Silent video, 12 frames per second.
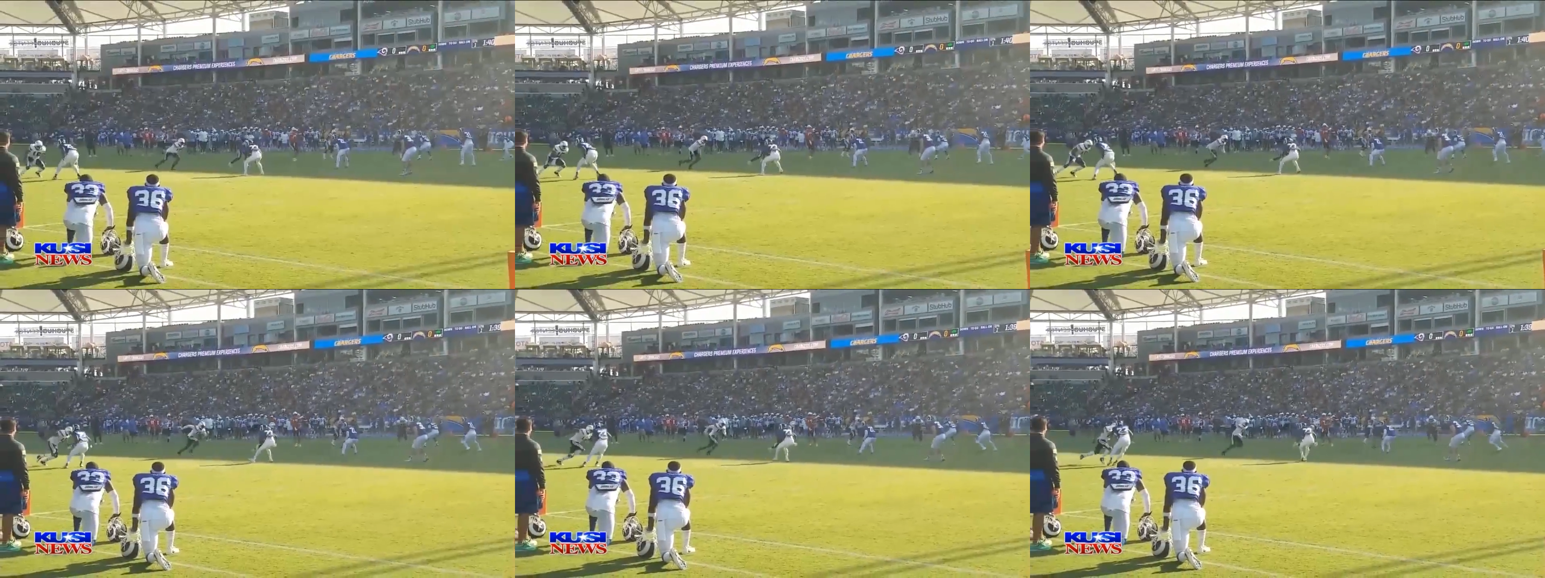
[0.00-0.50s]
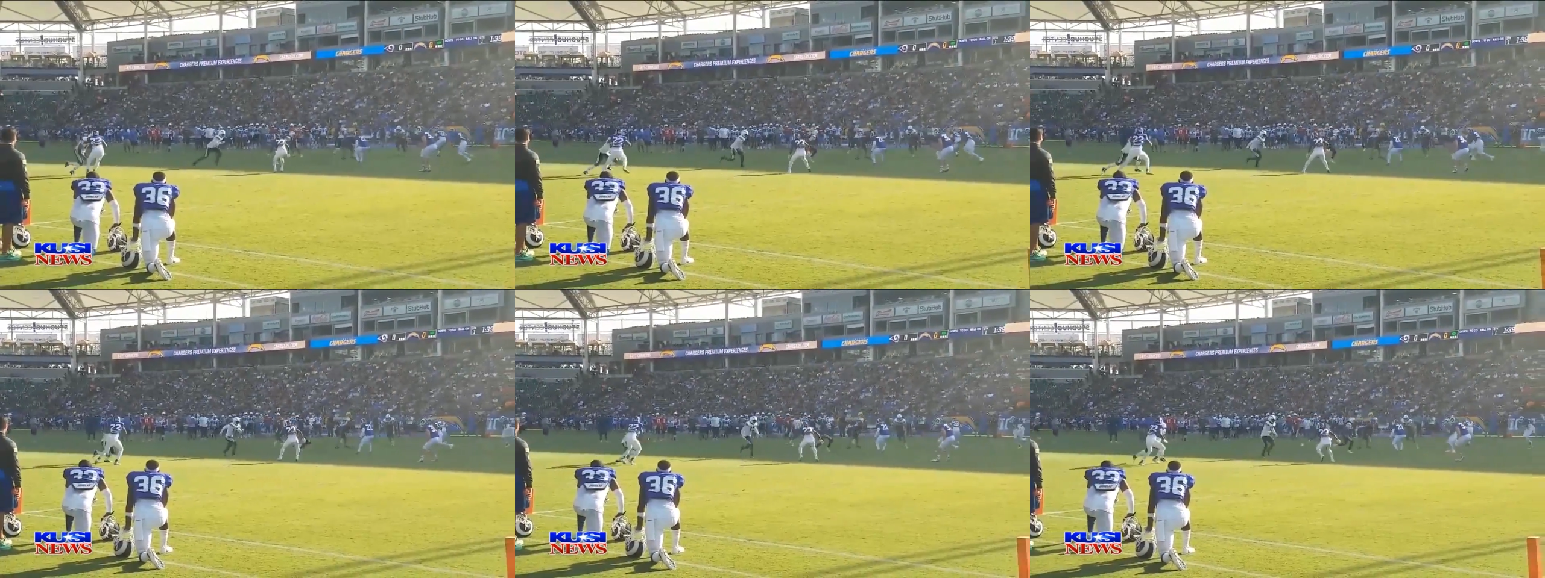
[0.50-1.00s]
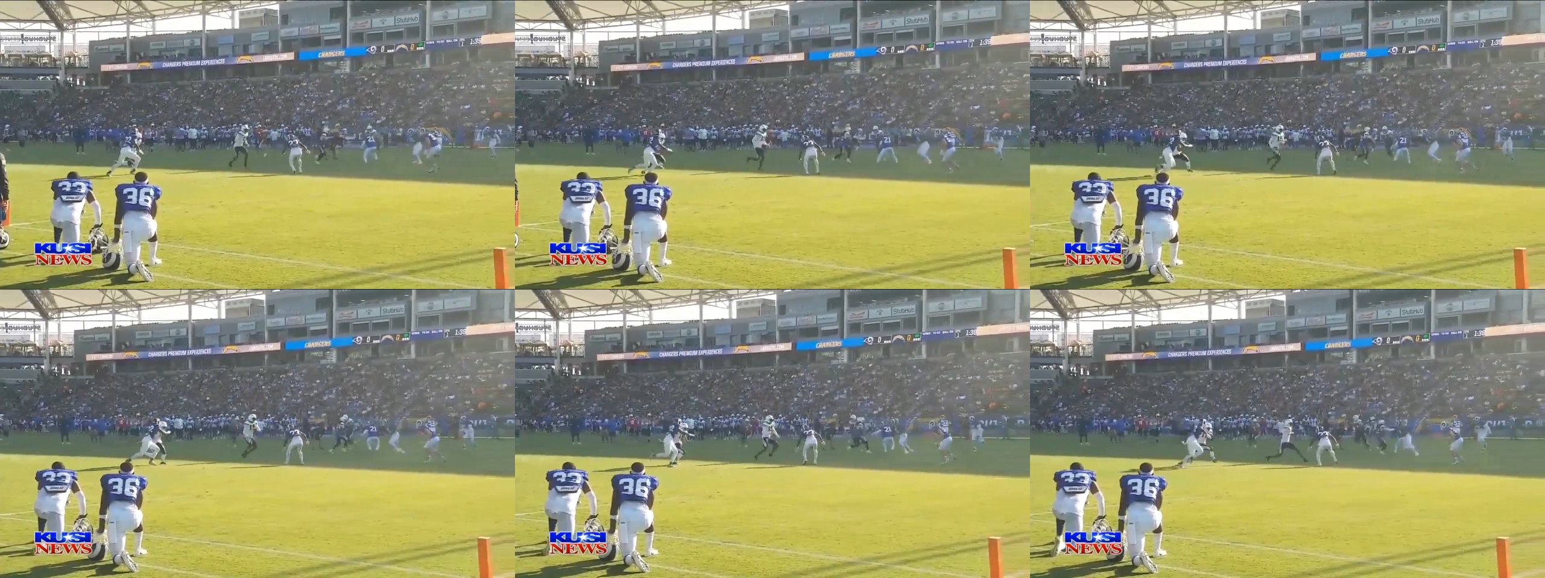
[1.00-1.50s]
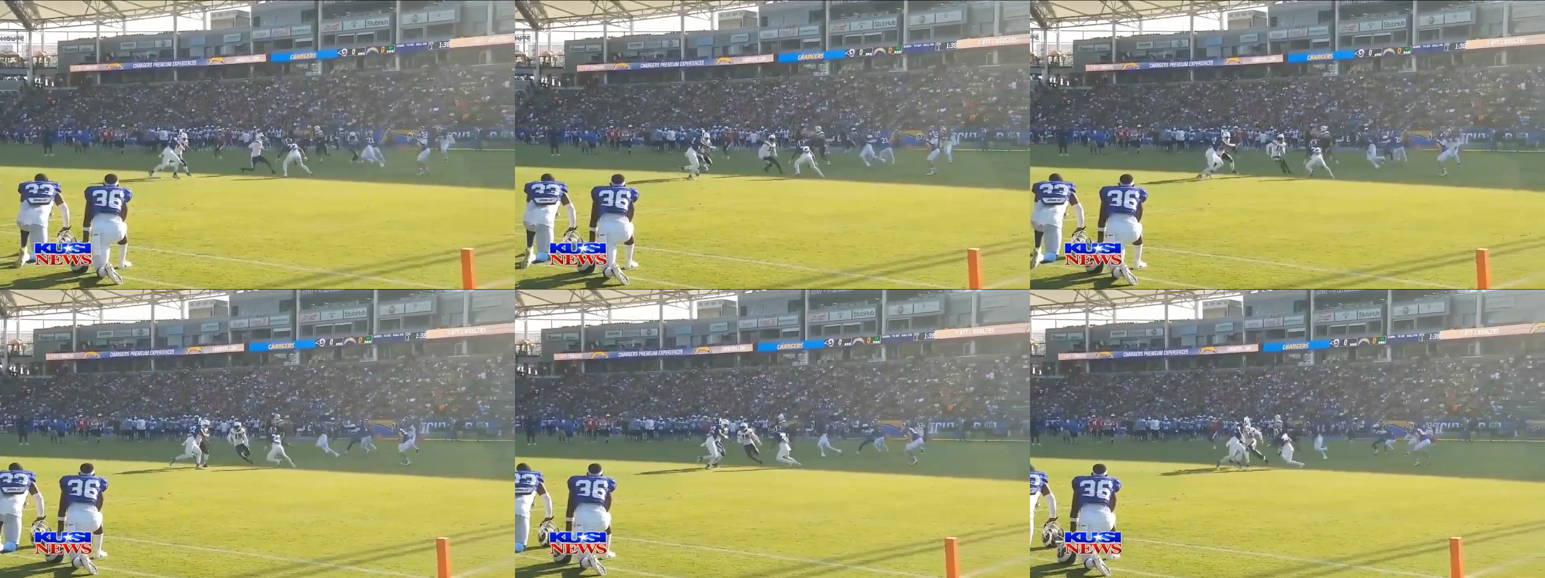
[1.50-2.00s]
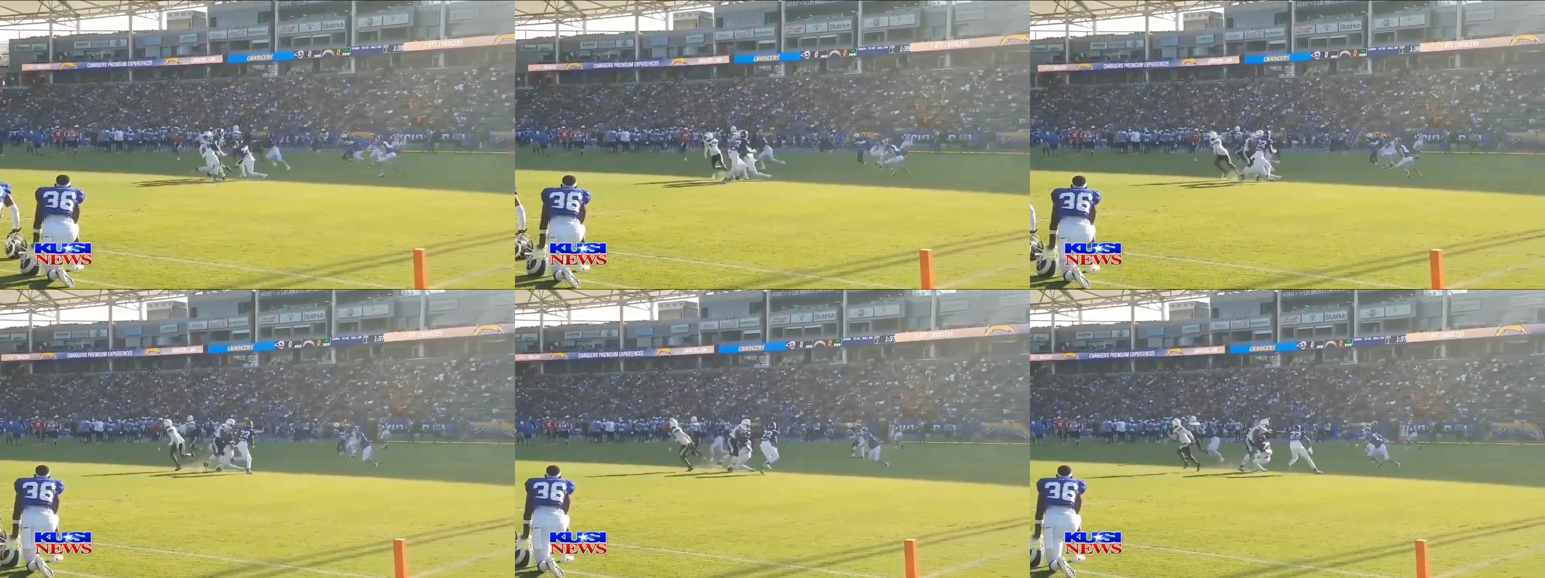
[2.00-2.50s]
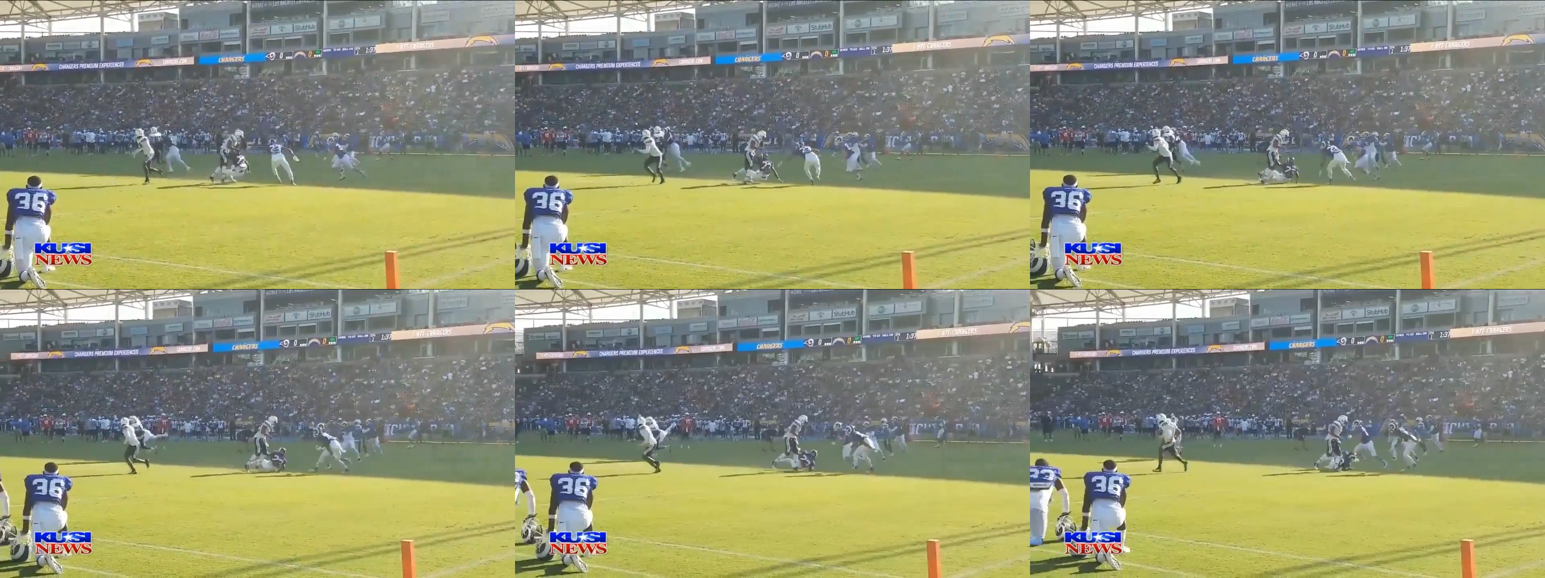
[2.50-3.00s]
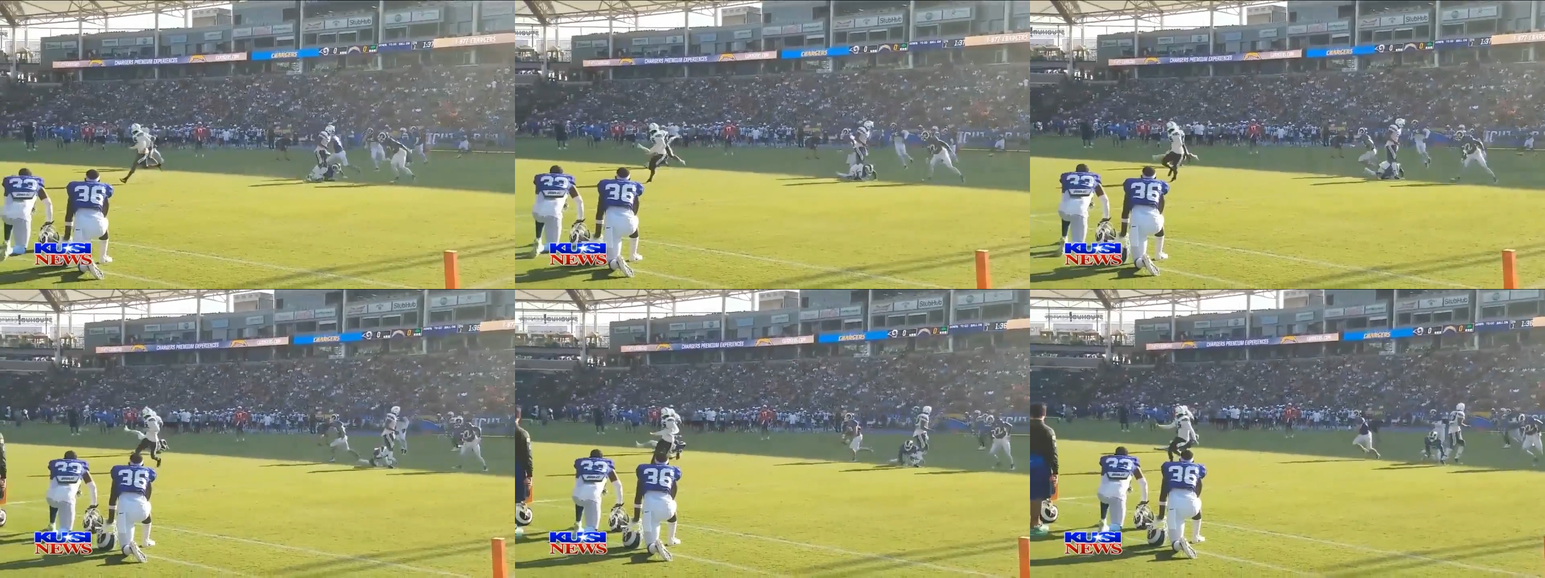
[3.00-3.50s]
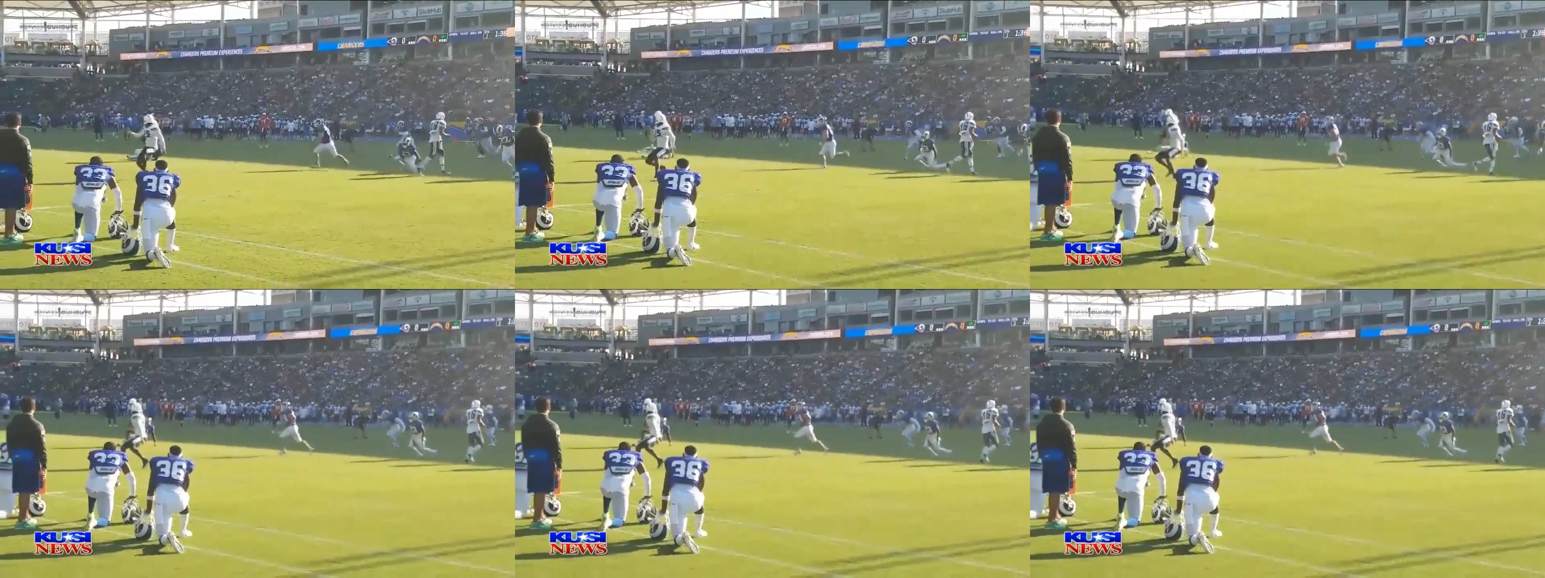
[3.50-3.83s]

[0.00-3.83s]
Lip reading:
Nobody's mouth can be seen.